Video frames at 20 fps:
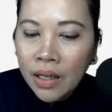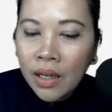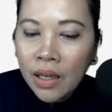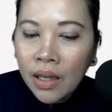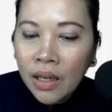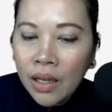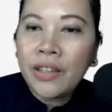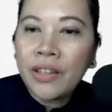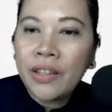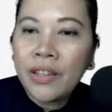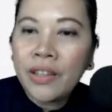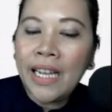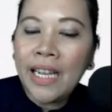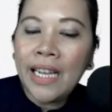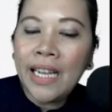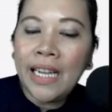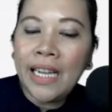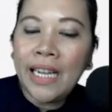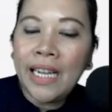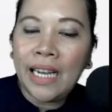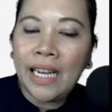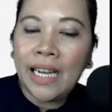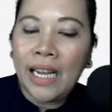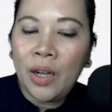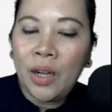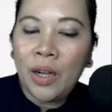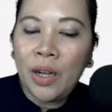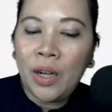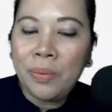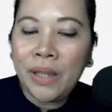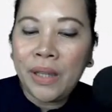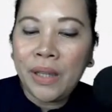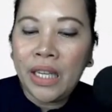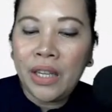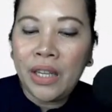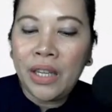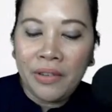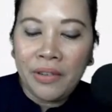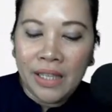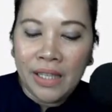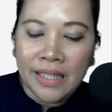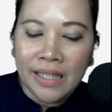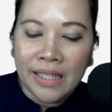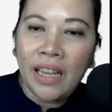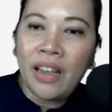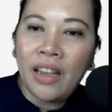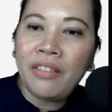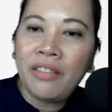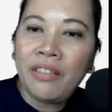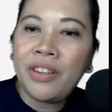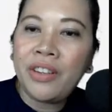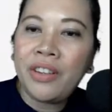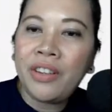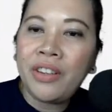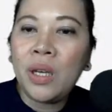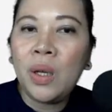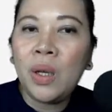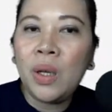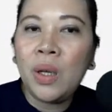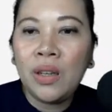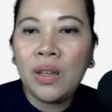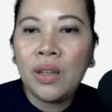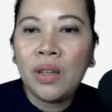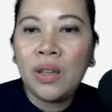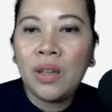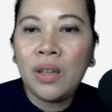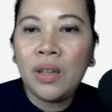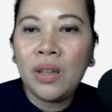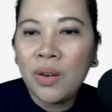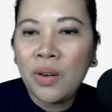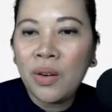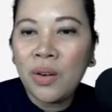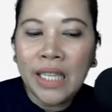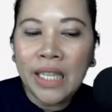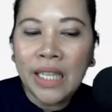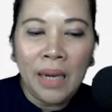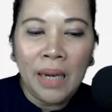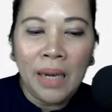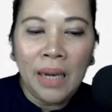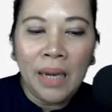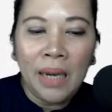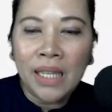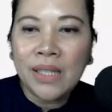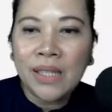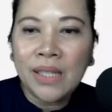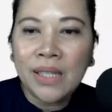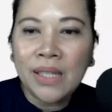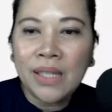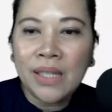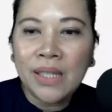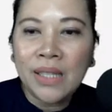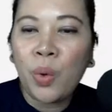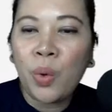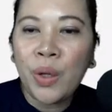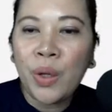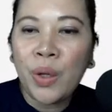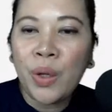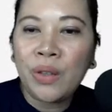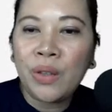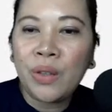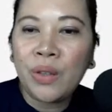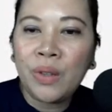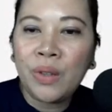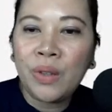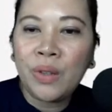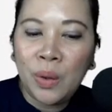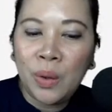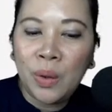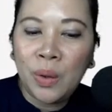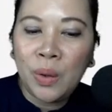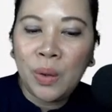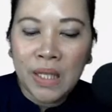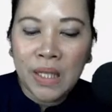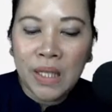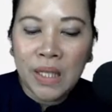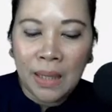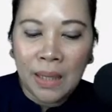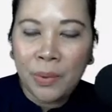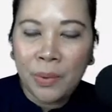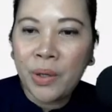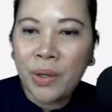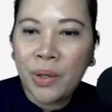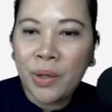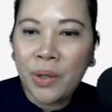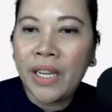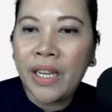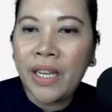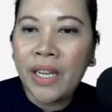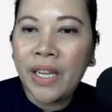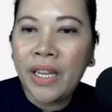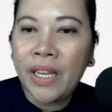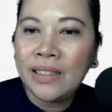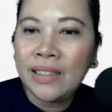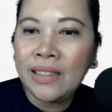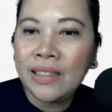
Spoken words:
All right. I hope that you receive your 10 pesos worth of load. What's up, Korea?